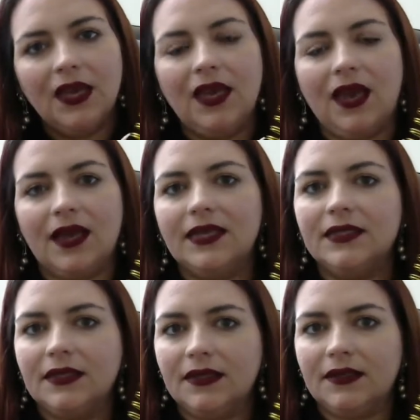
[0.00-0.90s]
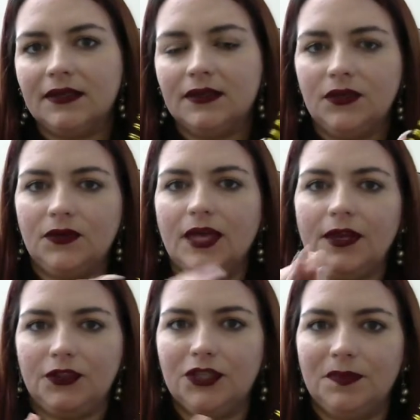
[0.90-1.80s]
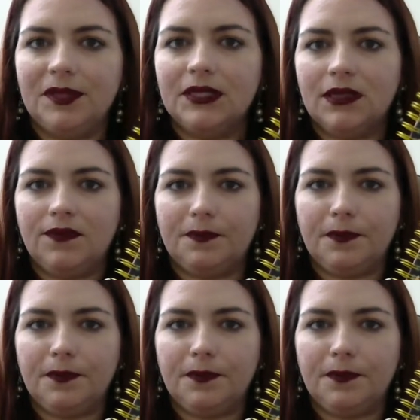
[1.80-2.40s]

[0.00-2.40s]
I didn't, kind of jump into the